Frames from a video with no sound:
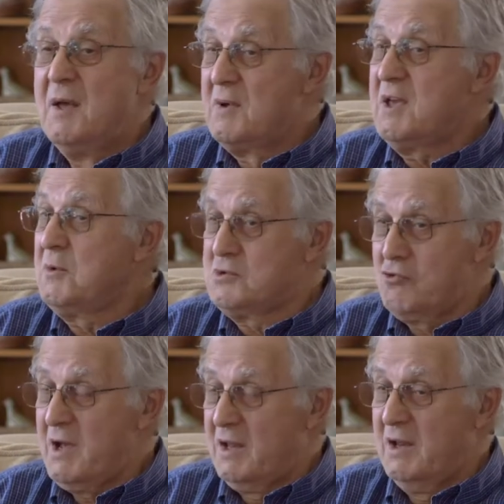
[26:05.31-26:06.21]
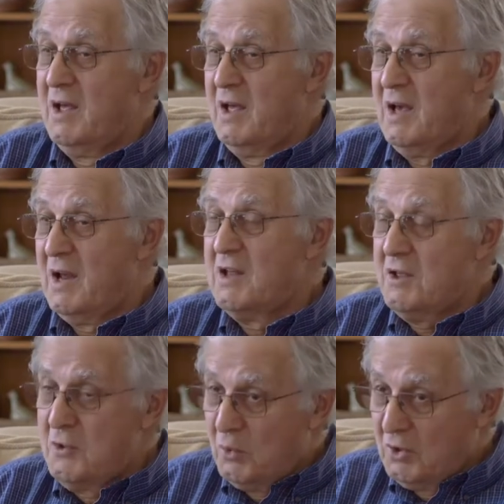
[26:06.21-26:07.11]
But he was right. And I
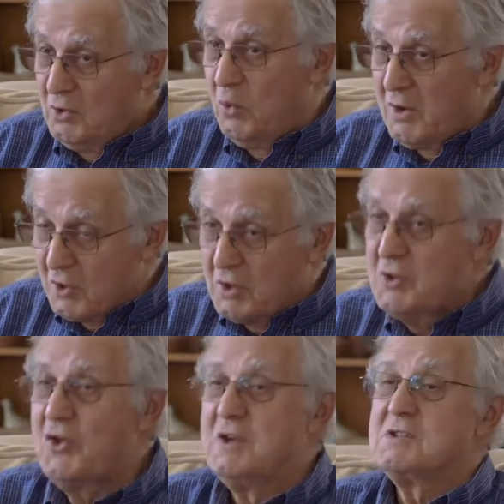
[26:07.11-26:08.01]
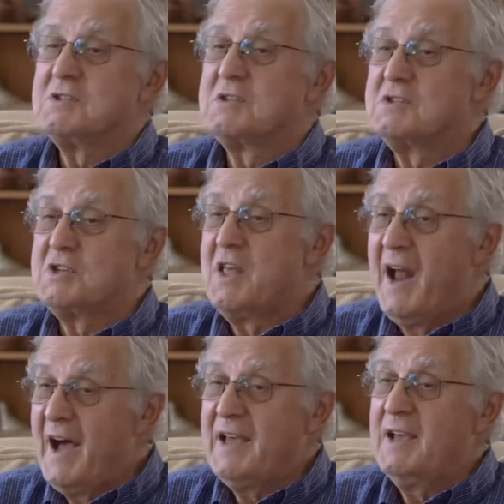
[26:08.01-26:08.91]
think one of the good things is to see
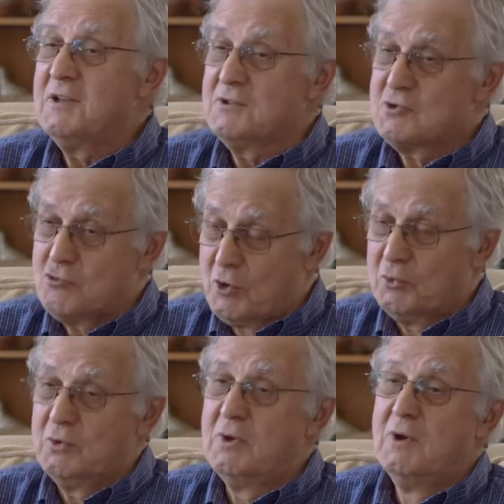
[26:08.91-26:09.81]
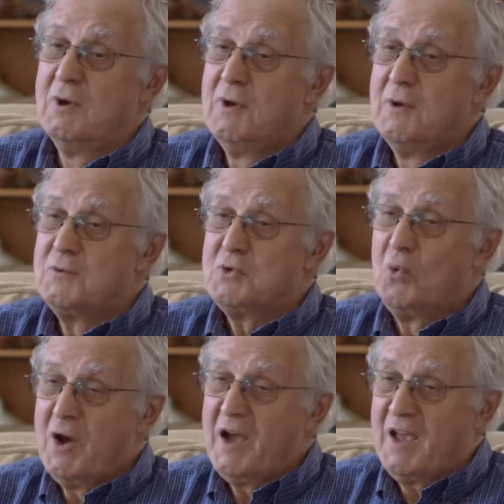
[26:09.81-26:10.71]
that ICANN has grown to
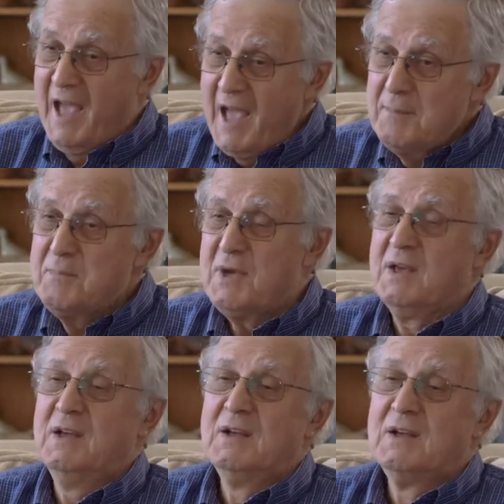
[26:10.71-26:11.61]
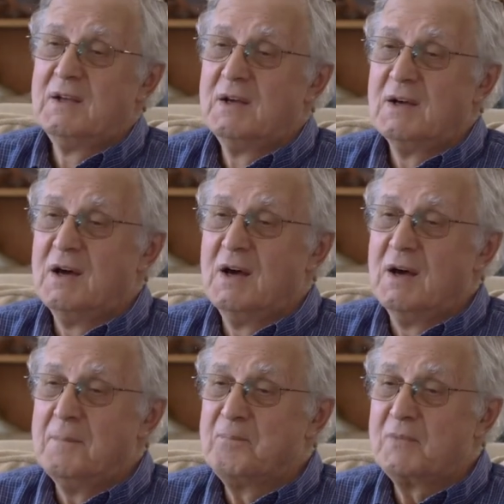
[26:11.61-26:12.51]
where it can be
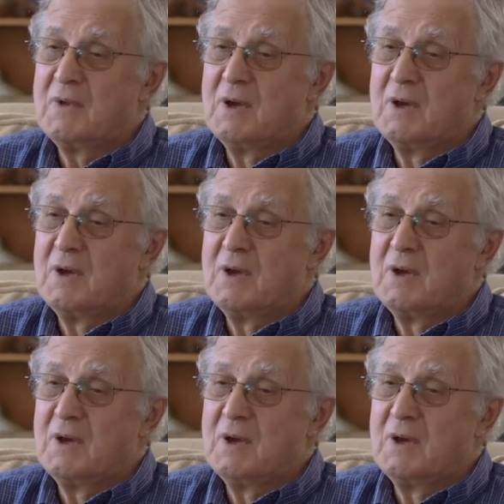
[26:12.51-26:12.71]
um,